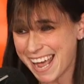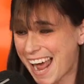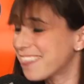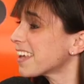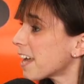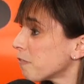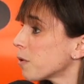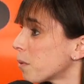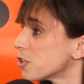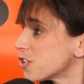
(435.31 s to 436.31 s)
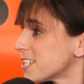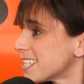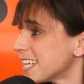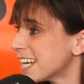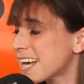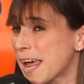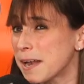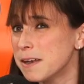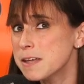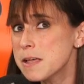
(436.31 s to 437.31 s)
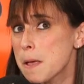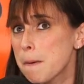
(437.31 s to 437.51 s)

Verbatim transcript: I think everyone should see it, and yeah.